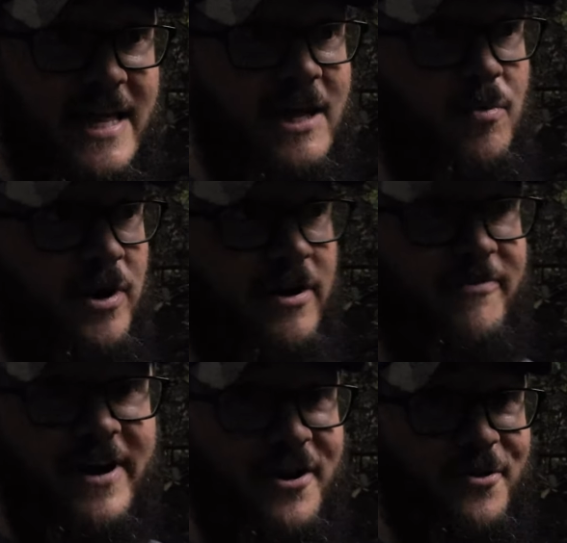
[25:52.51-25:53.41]
I think we're gonna
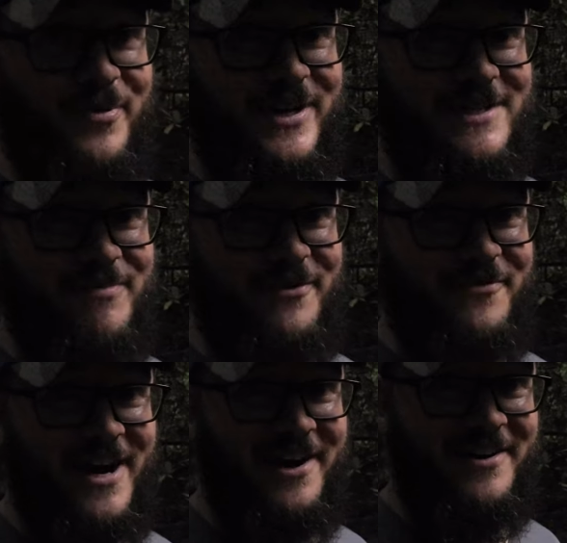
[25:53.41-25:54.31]
find another place to put a
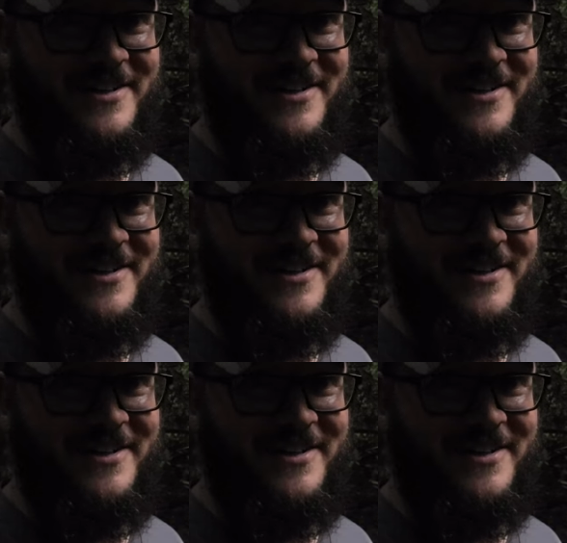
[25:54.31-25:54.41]
fire.